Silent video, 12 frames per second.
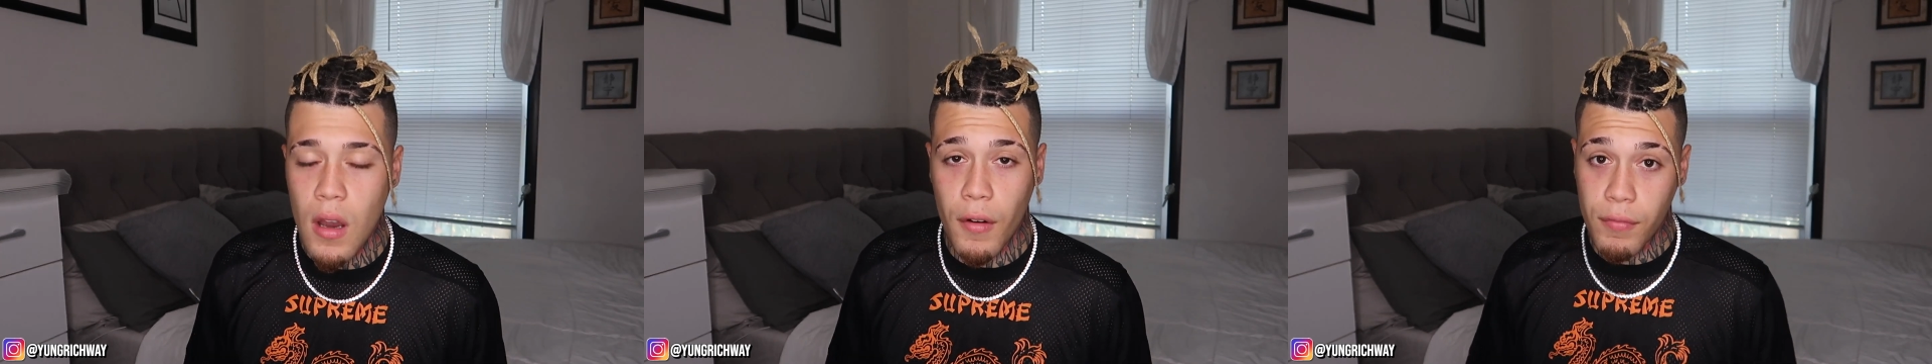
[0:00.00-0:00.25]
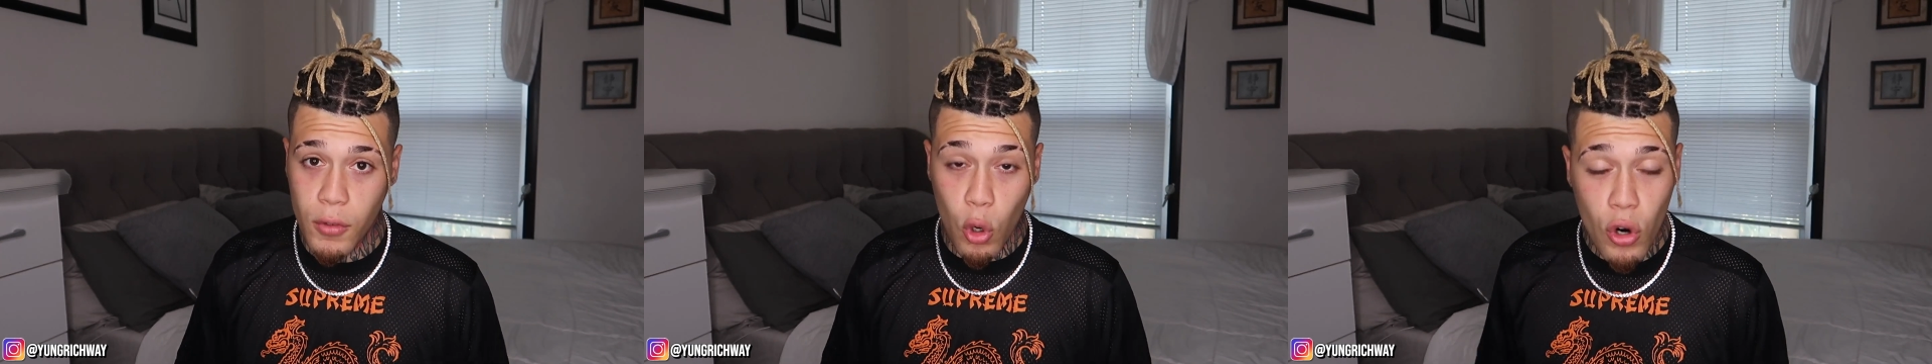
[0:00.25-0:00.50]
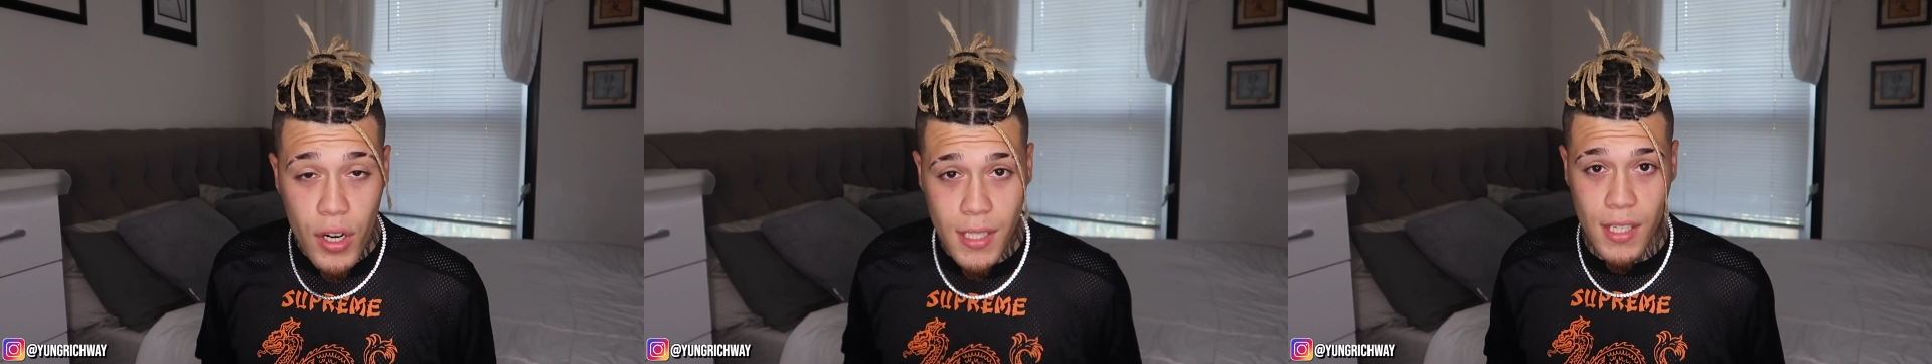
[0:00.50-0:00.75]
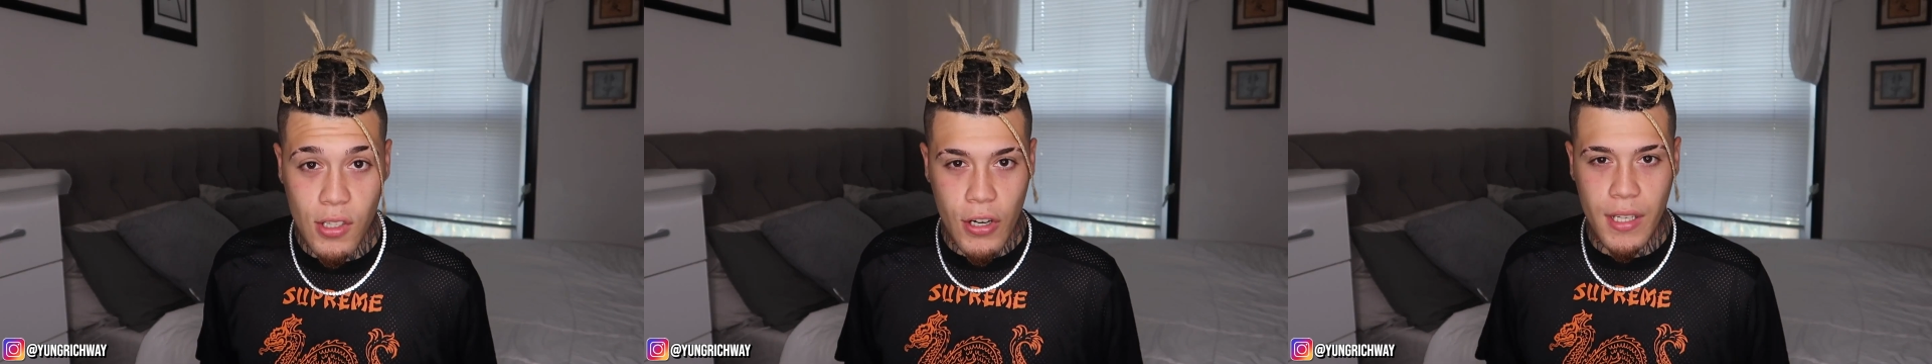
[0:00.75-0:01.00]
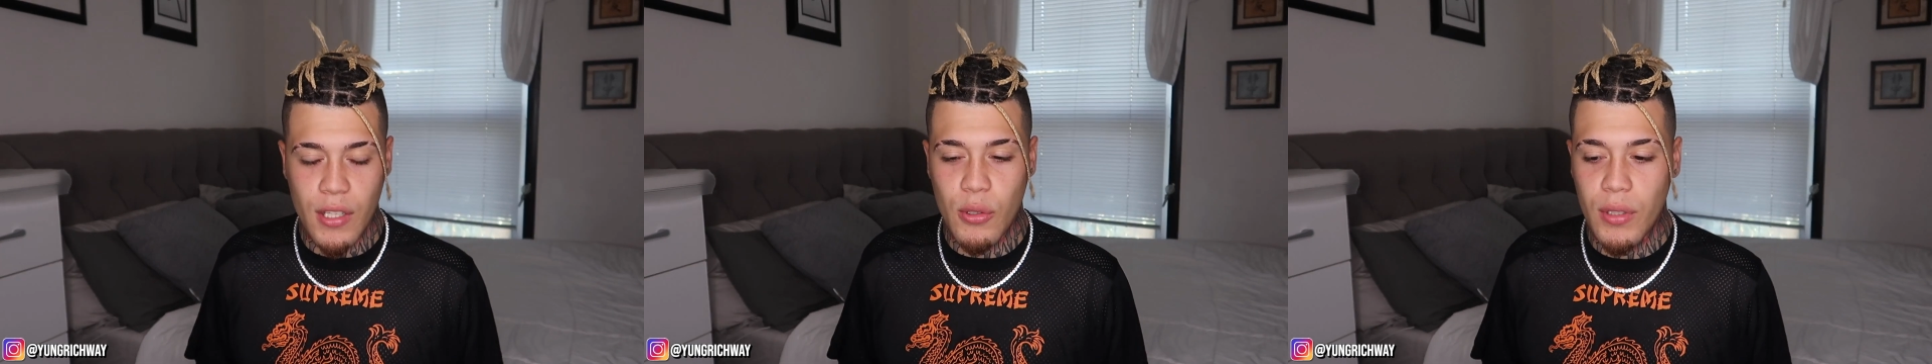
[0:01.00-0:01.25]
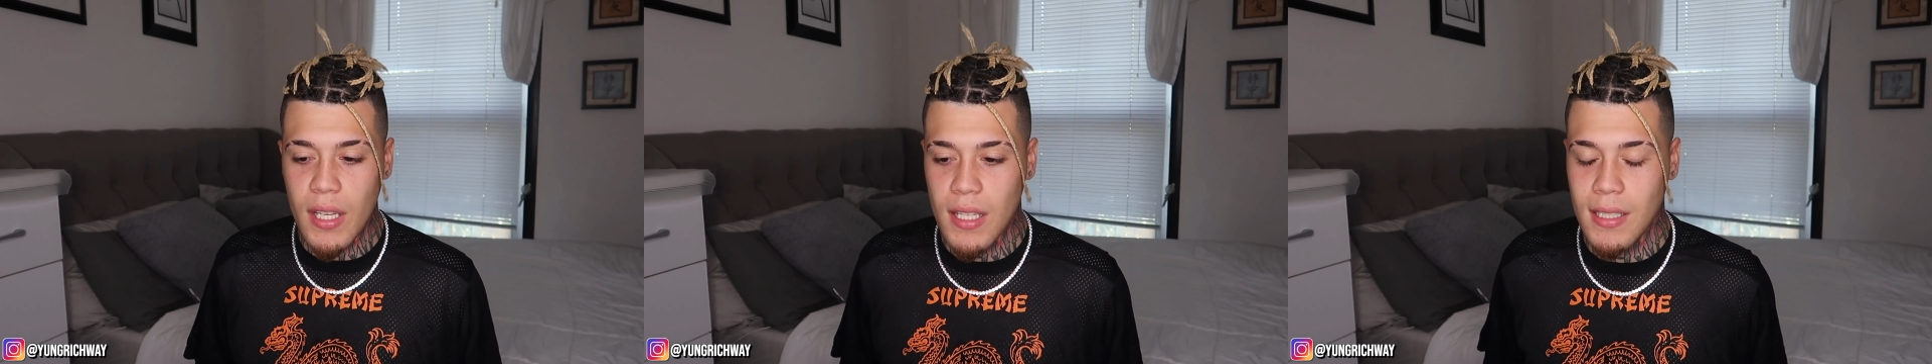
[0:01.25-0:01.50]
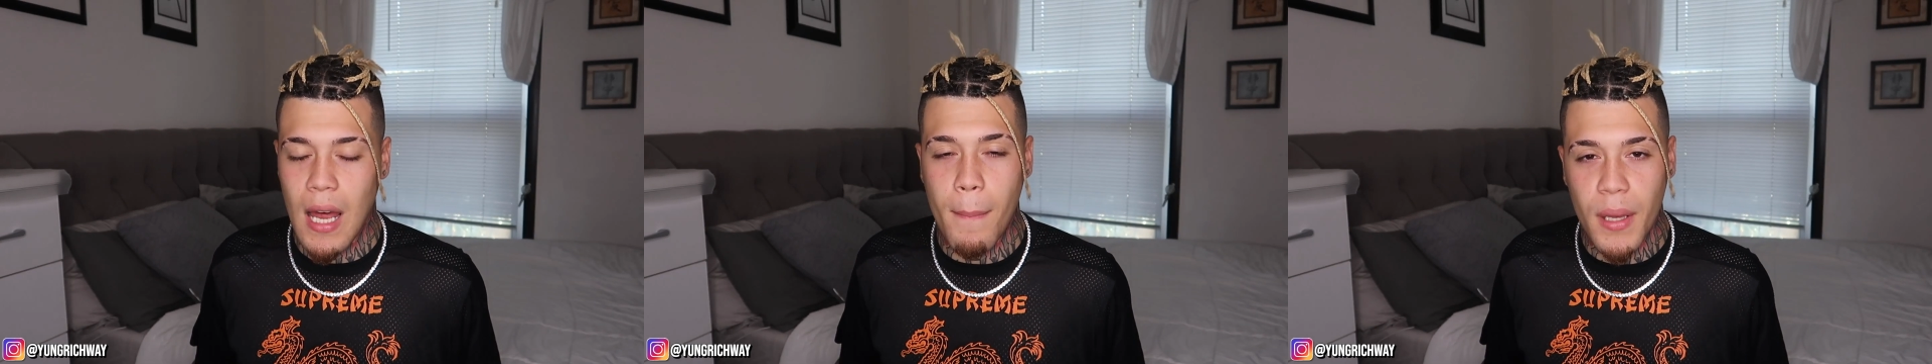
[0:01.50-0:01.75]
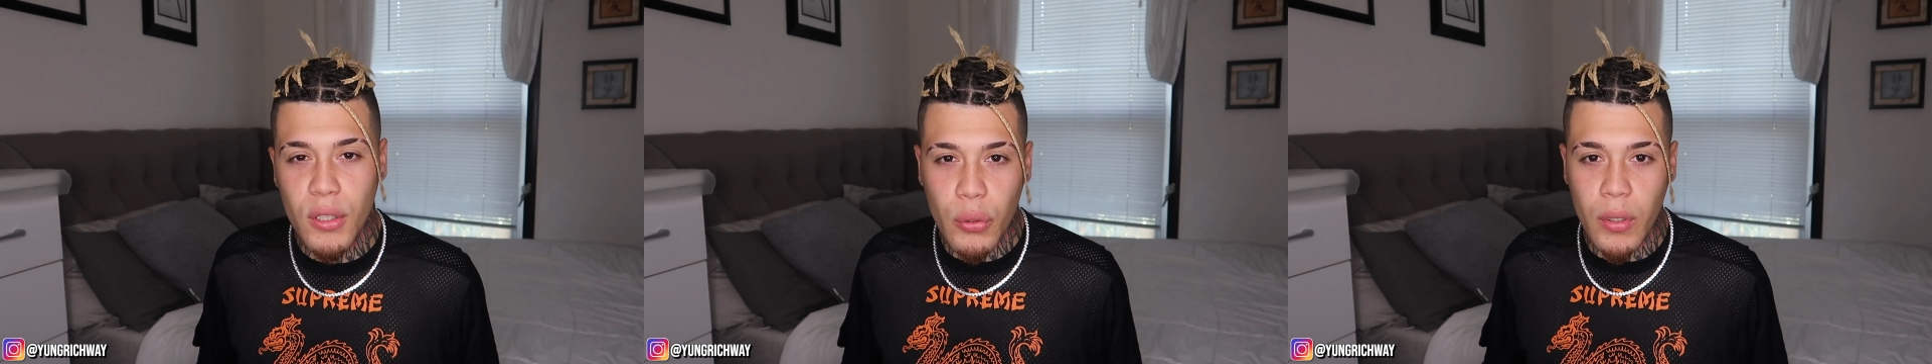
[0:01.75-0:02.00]
Of course it's harder than you think, because
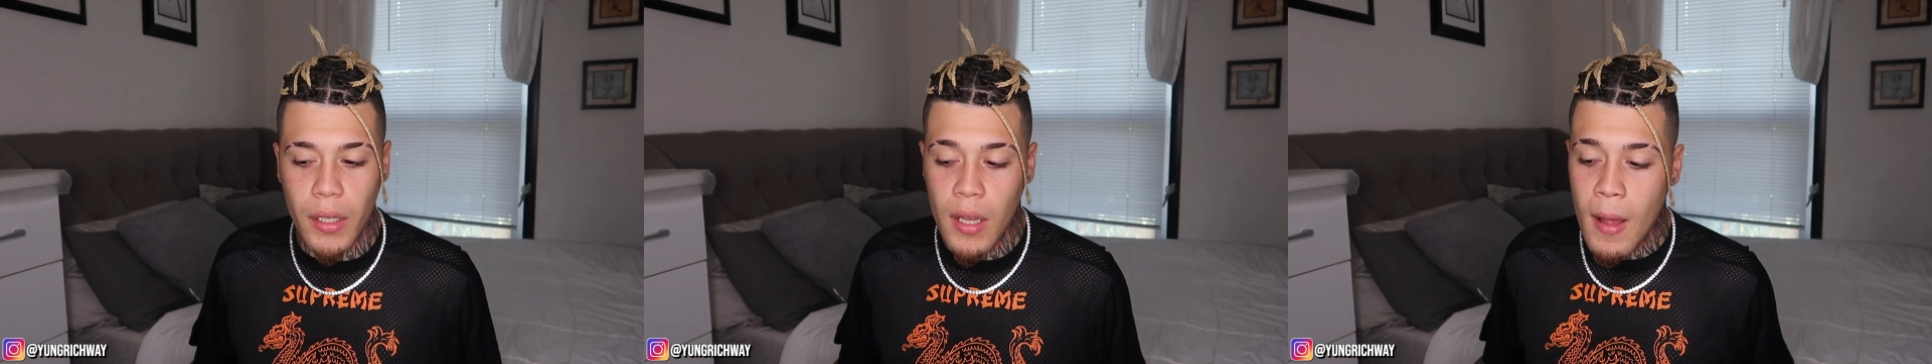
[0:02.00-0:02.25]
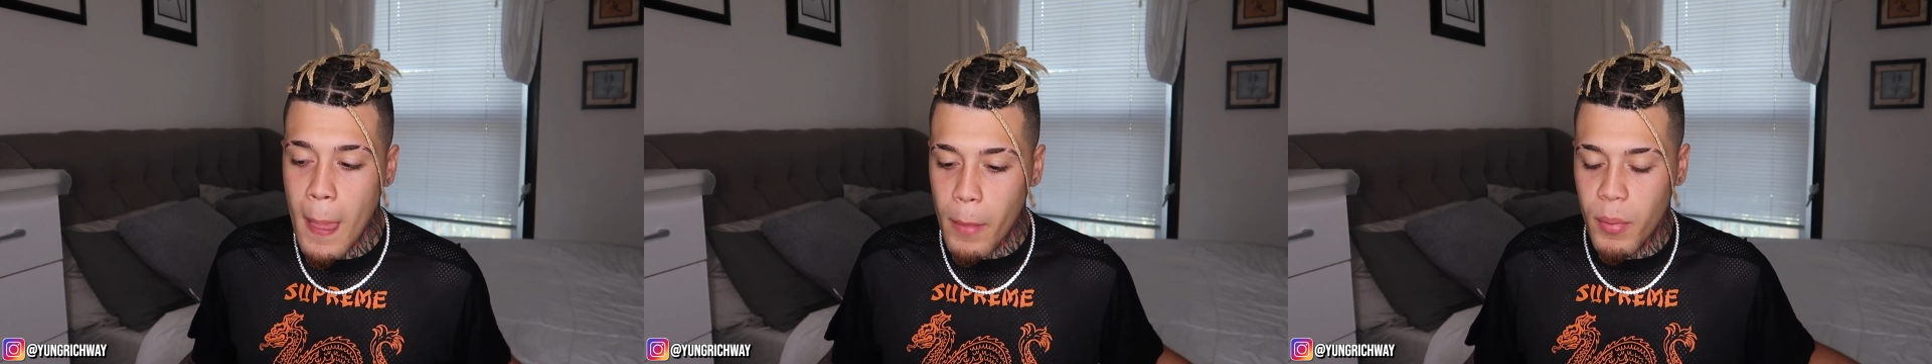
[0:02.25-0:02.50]
I've been through it.